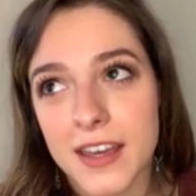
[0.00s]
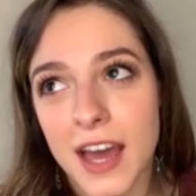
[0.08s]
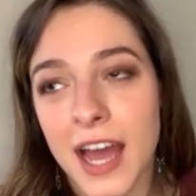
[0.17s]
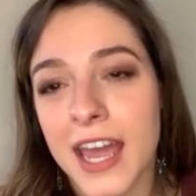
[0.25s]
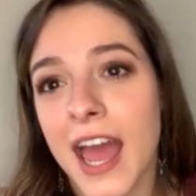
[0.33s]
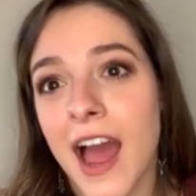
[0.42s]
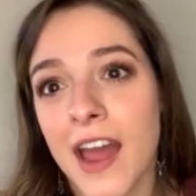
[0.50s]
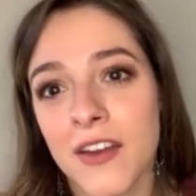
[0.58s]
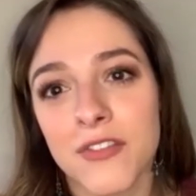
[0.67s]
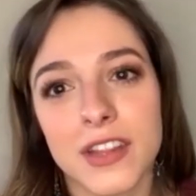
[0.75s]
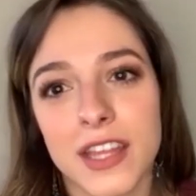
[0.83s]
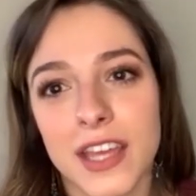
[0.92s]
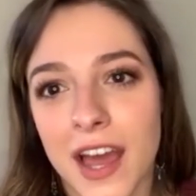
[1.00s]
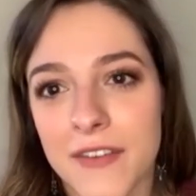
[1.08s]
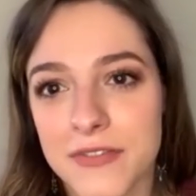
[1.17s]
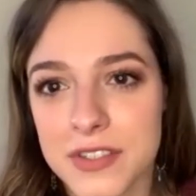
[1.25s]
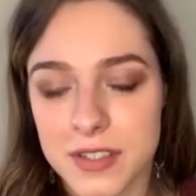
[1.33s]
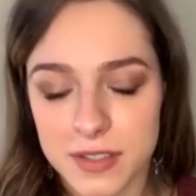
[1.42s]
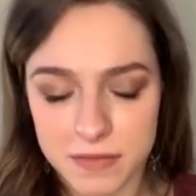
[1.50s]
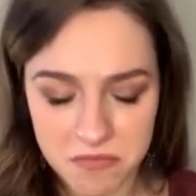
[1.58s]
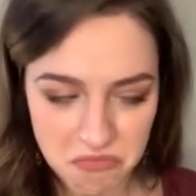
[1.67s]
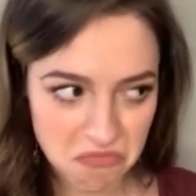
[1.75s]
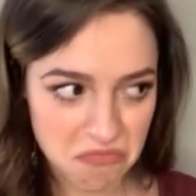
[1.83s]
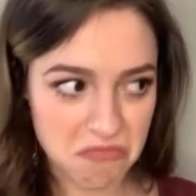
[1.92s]
I, I really have to
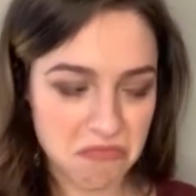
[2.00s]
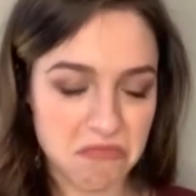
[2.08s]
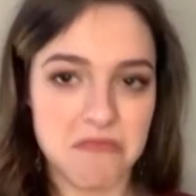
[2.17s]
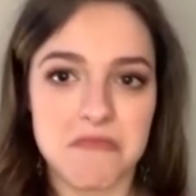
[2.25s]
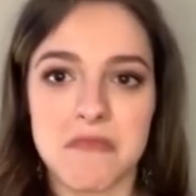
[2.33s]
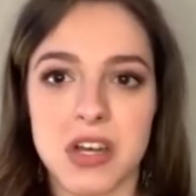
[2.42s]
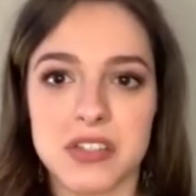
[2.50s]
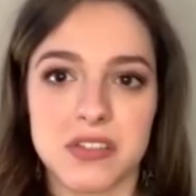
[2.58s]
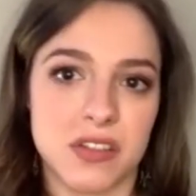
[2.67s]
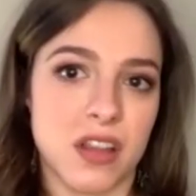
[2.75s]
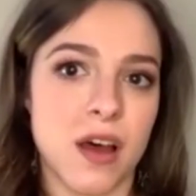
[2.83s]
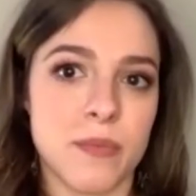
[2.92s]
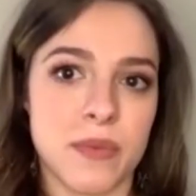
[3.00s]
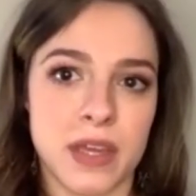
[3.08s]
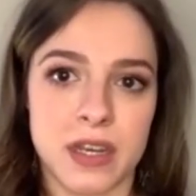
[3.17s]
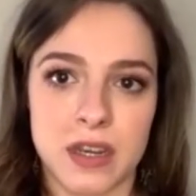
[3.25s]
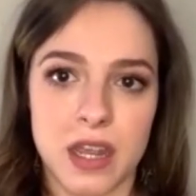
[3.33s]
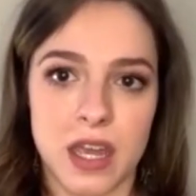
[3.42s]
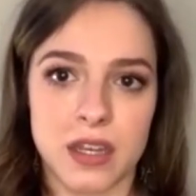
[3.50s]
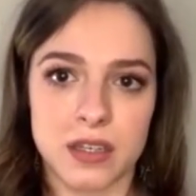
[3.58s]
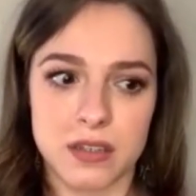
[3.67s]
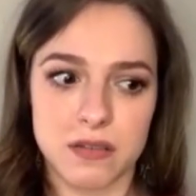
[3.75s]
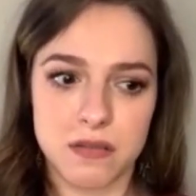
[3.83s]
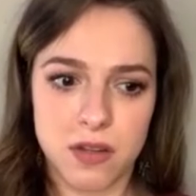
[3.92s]
muscle up and, and